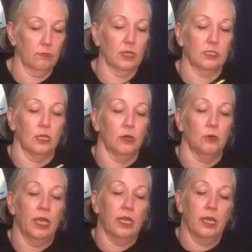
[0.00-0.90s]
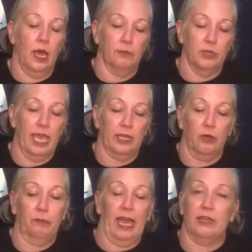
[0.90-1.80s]
So you can't go
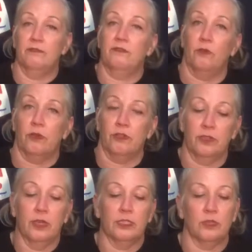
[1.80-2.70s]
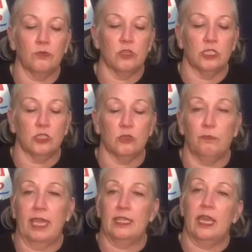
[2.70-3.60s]
back and forth. So just
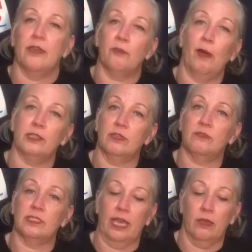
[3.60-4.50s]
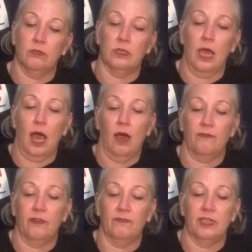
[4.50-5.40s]
make the other parts of the sound
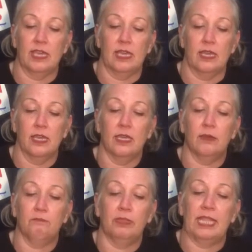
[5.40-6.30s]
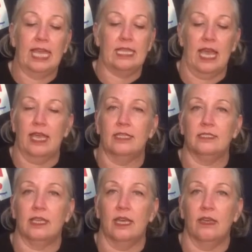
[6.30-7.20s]
off of the plain
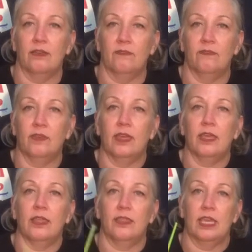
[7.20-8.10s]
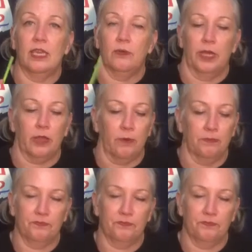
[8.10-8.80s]
end of the GUIRO.